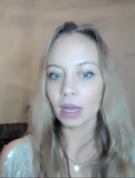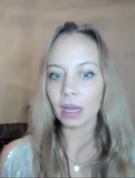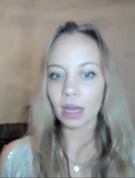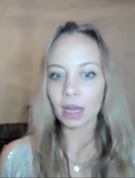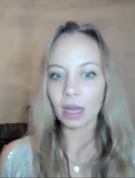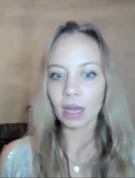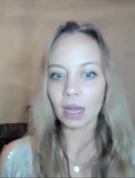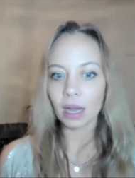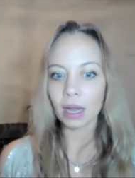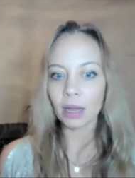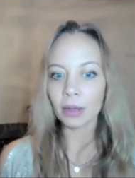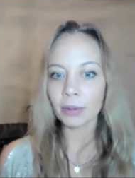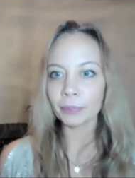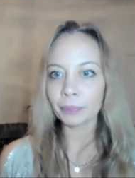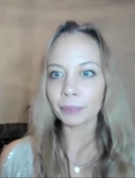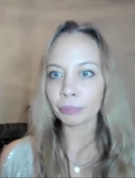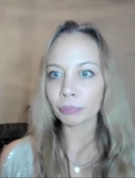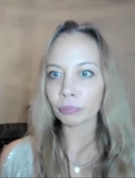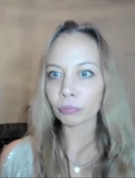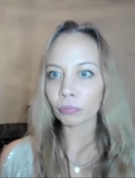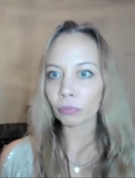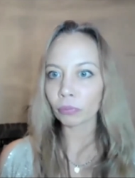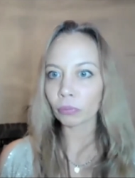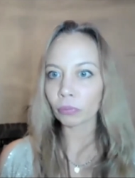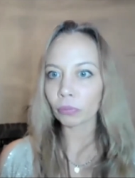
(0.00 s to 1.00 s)

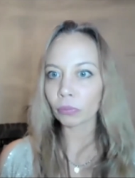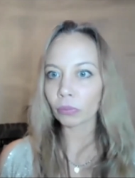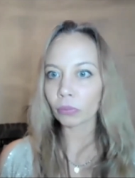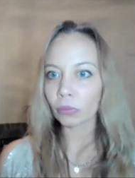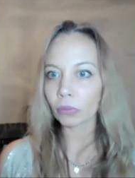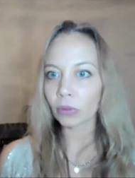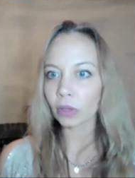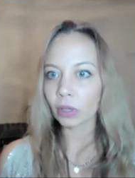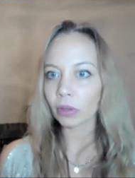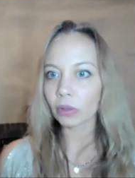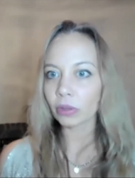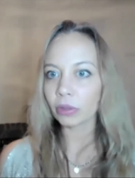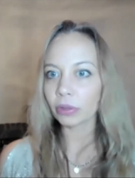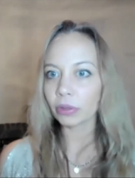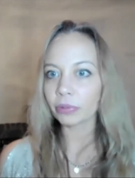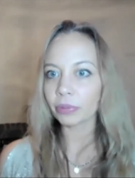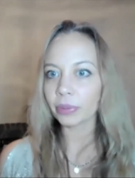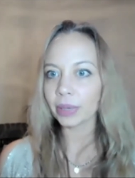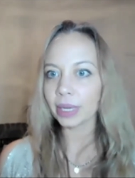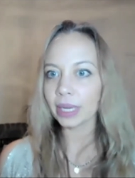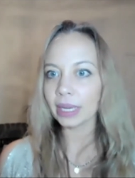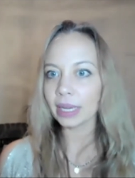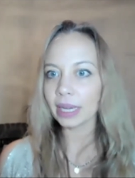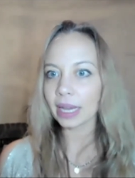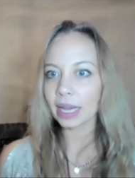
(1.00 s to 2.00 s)

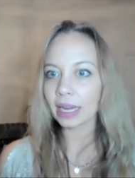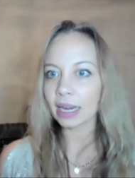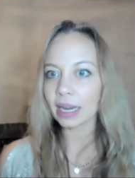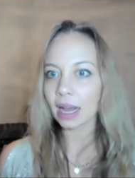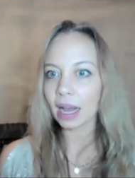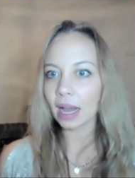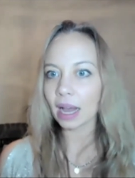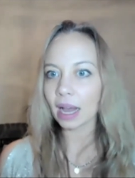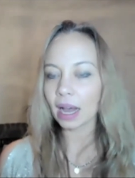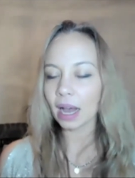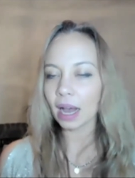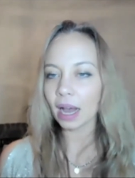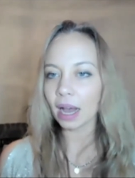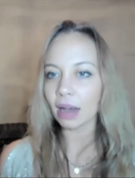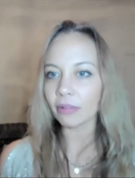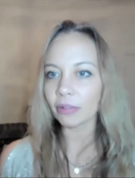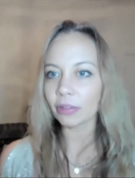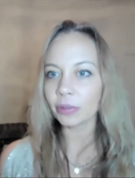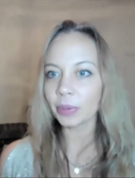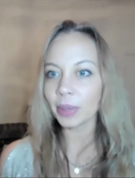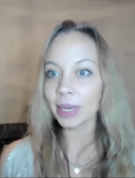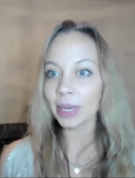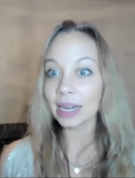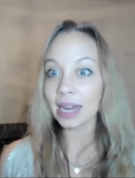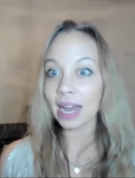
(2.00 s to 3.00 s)

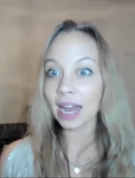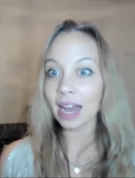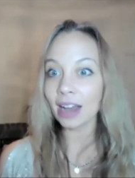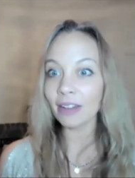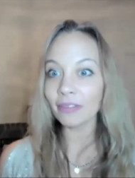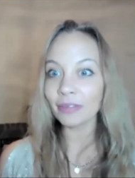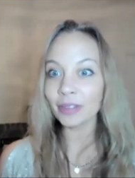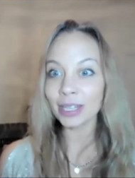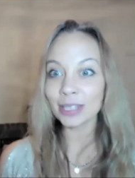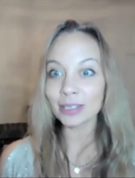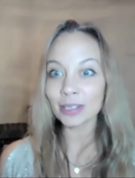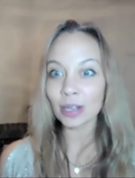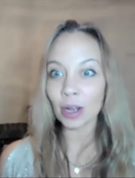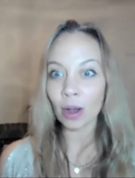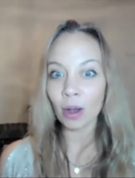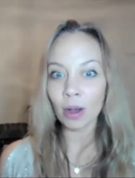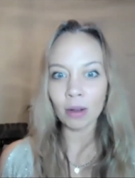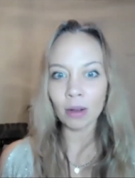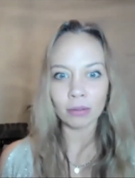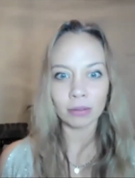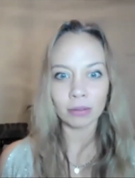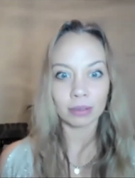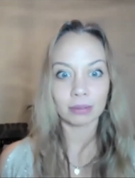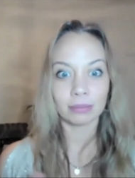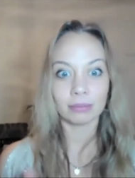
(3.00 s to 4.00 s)
3.5 years
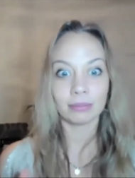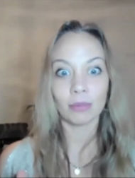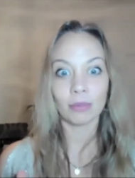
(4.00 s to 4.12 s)
old.